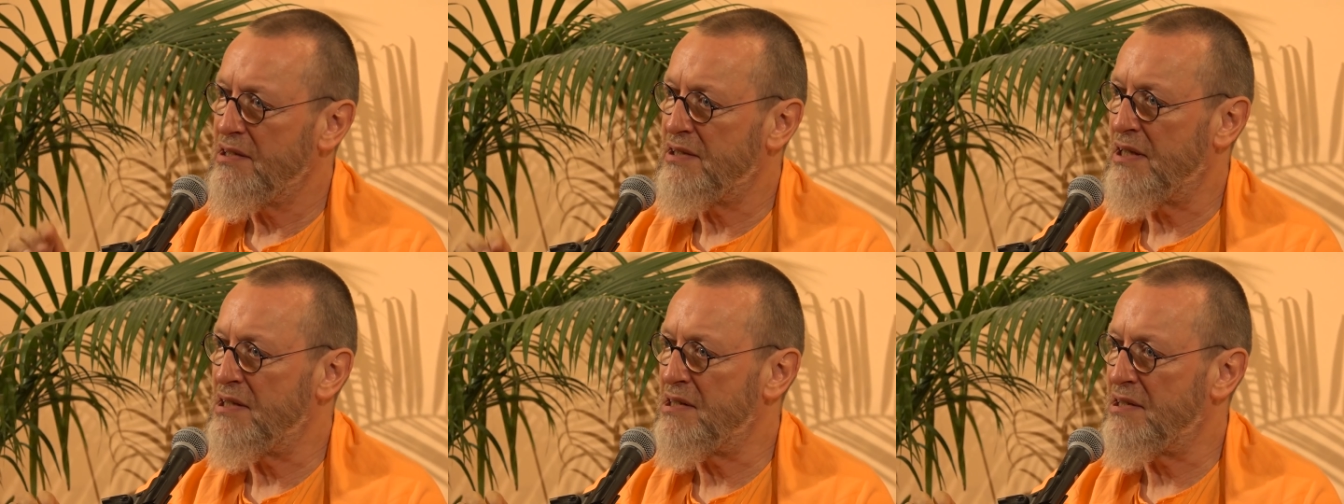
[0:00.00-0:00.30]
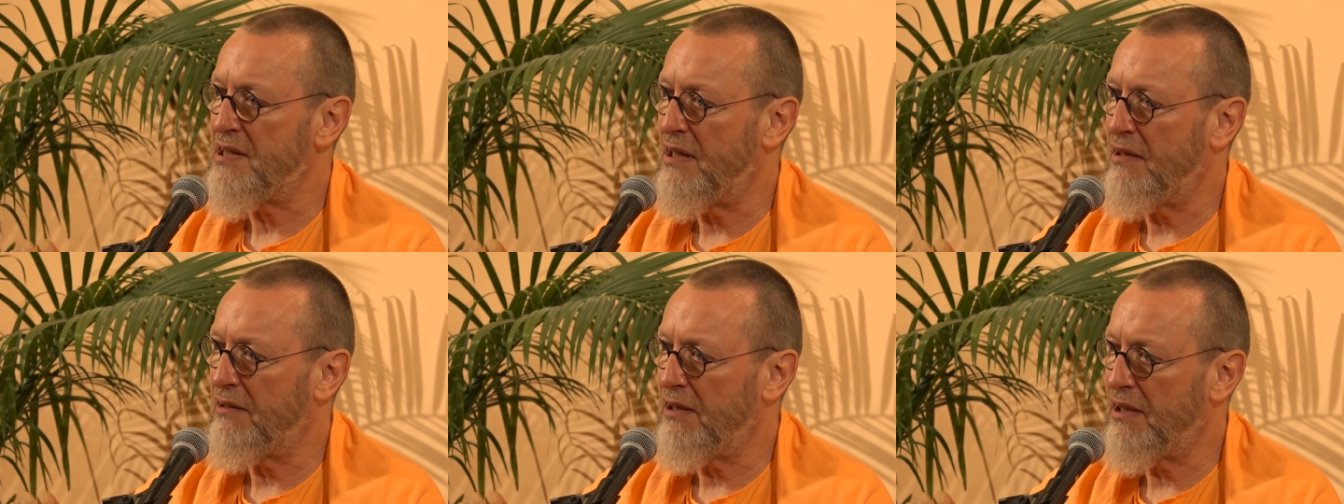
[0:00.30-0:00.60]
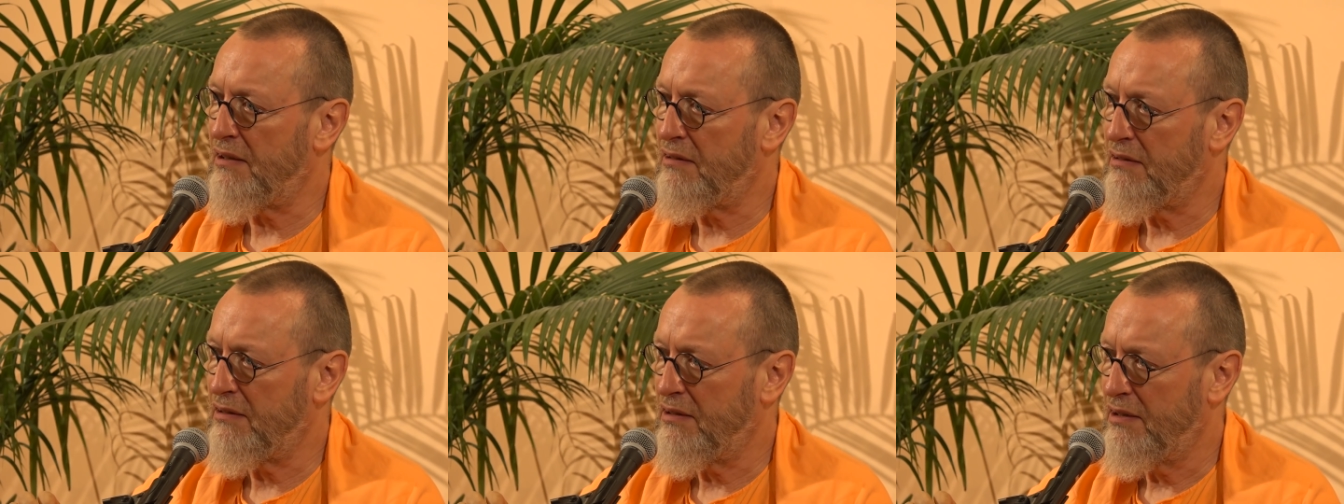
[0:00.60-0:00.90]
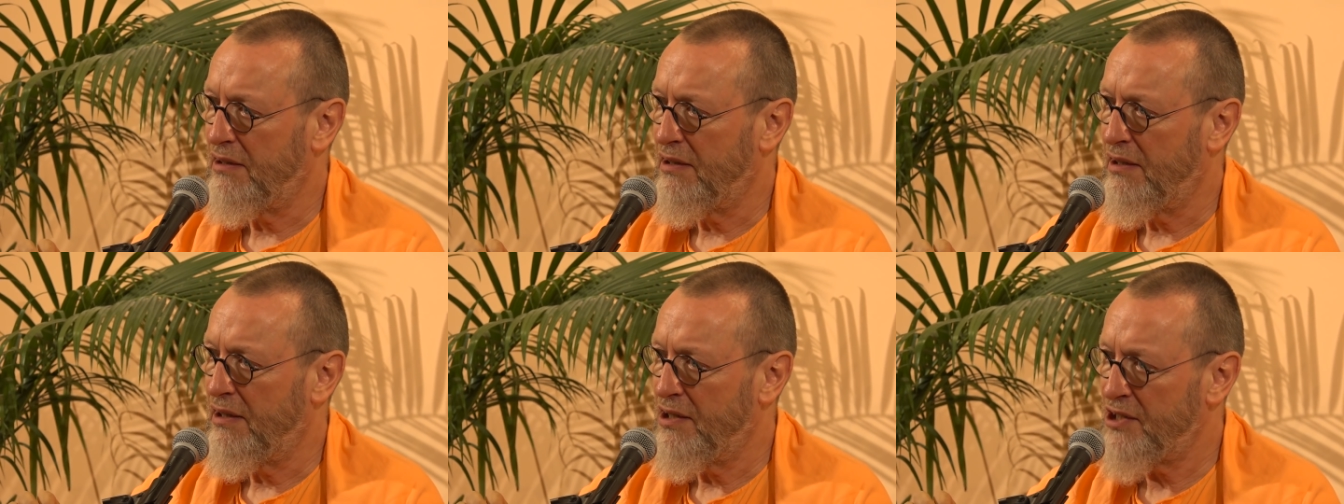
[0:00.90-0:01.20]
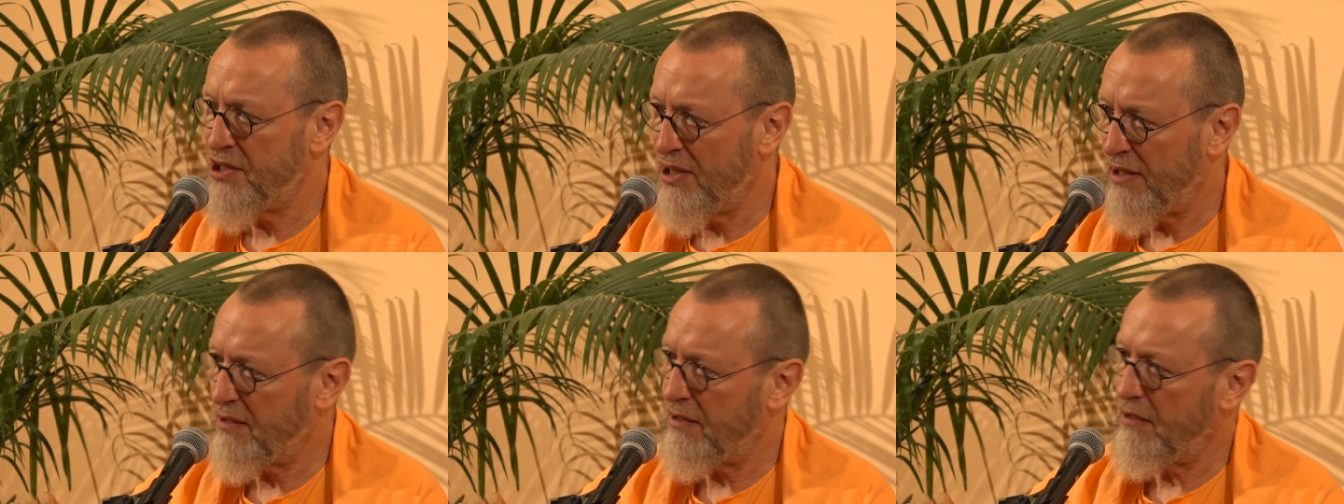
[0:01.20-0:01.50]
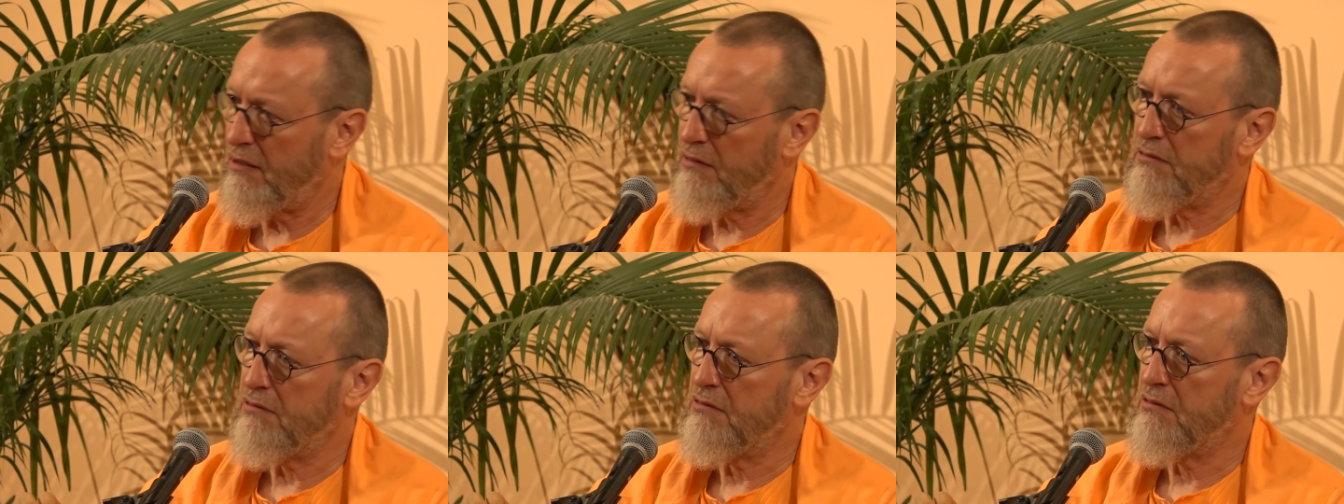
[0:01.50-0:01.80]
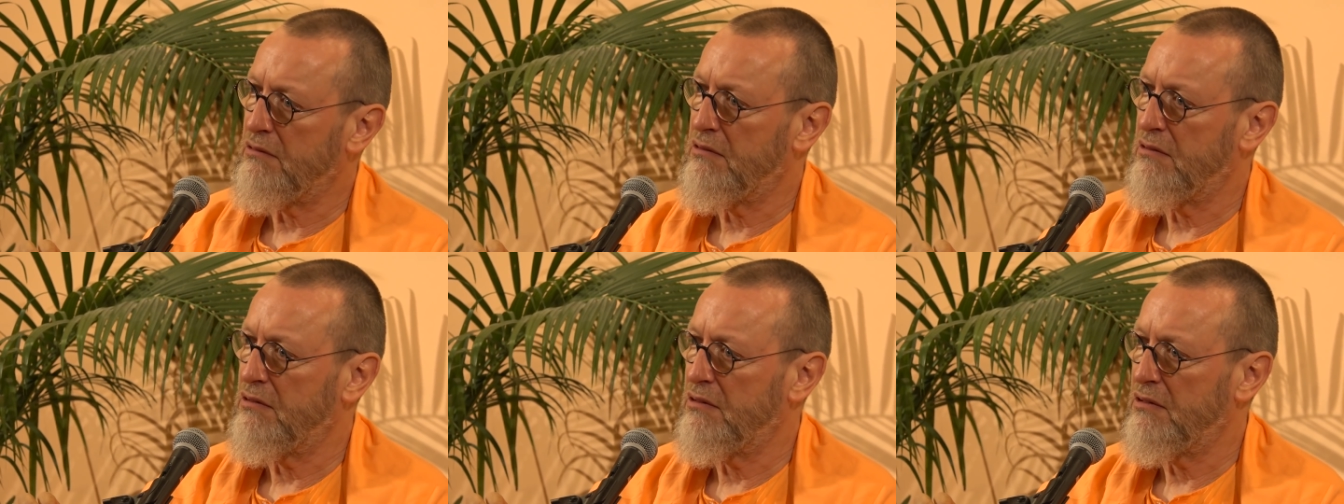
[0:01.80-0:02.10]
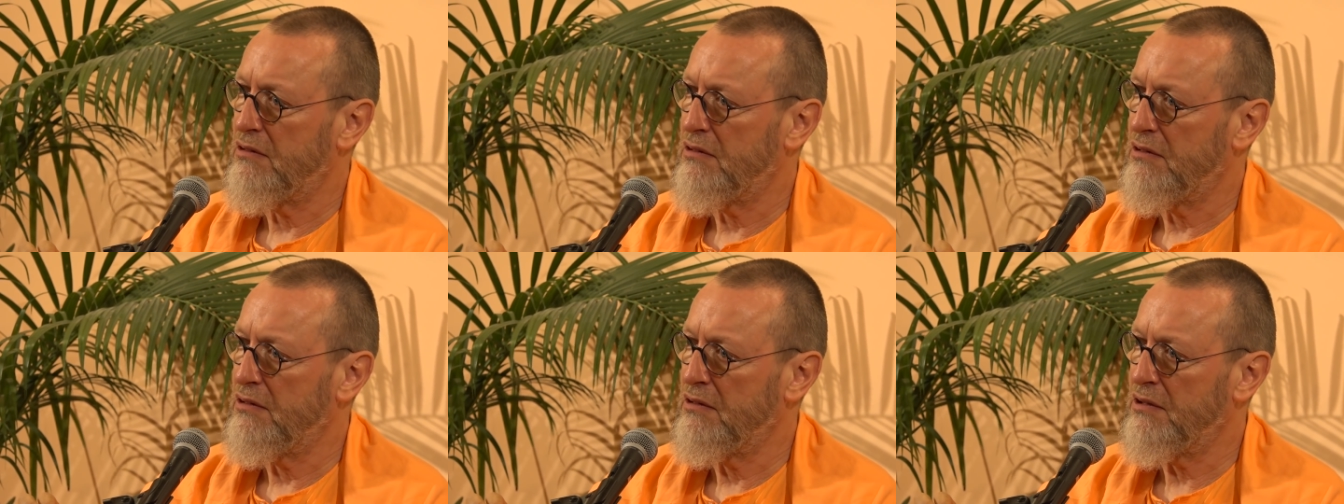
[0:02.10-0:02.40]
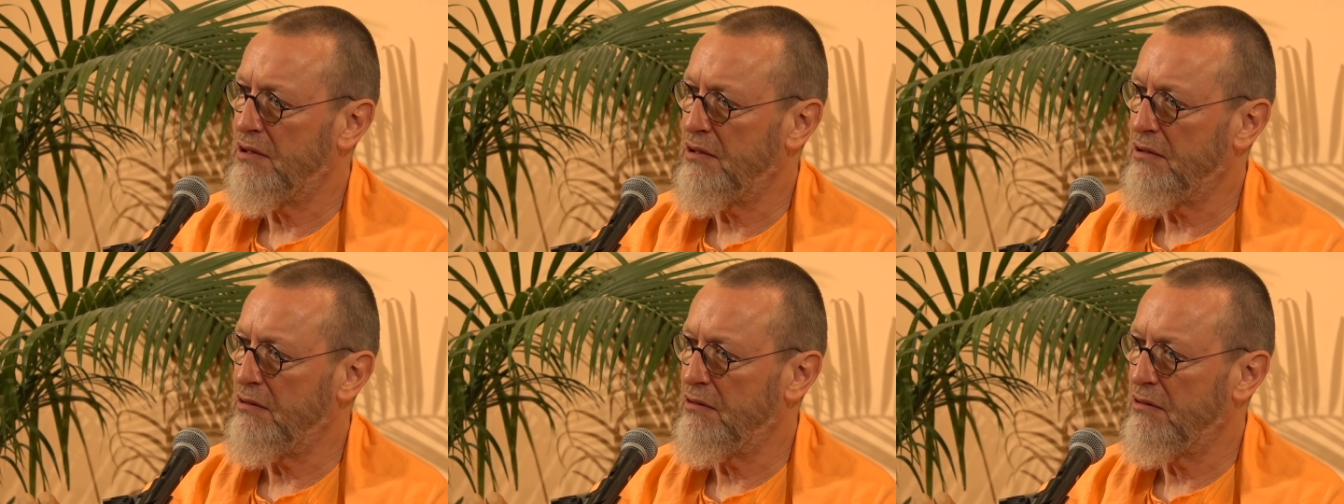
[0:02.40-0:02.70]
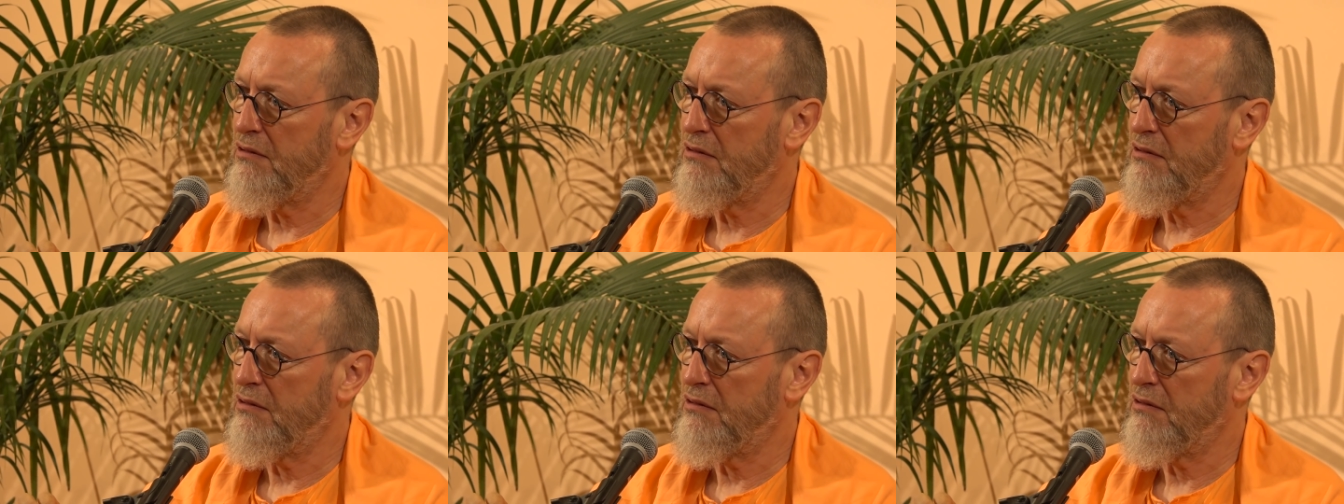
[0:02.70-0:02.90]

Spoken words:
samsara chakra. You see?